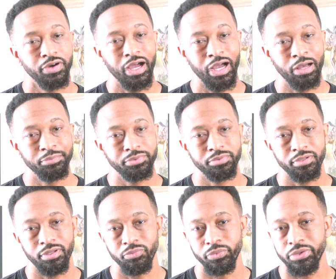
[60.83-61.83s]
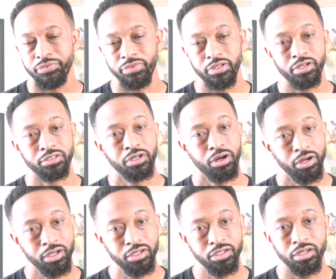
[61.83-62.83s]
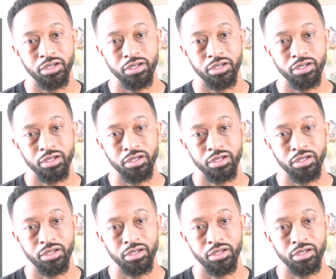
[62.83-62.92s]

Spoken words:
ops with the target,